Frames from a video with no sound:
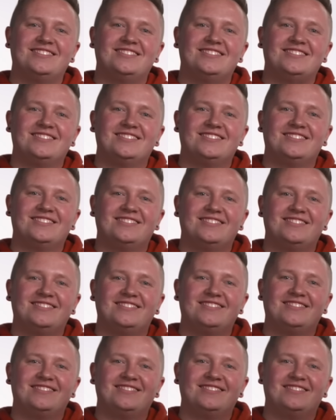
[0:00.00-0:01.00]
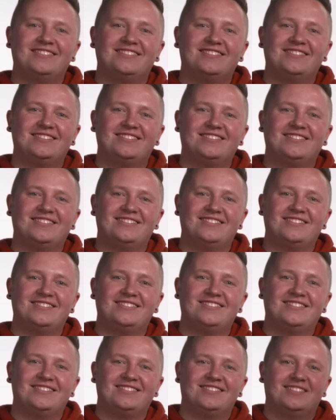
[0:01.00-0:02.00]

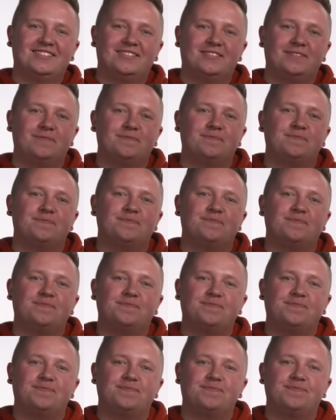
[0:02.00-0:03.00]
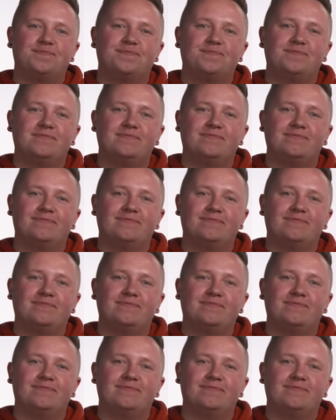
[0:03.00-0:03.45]
[no speech]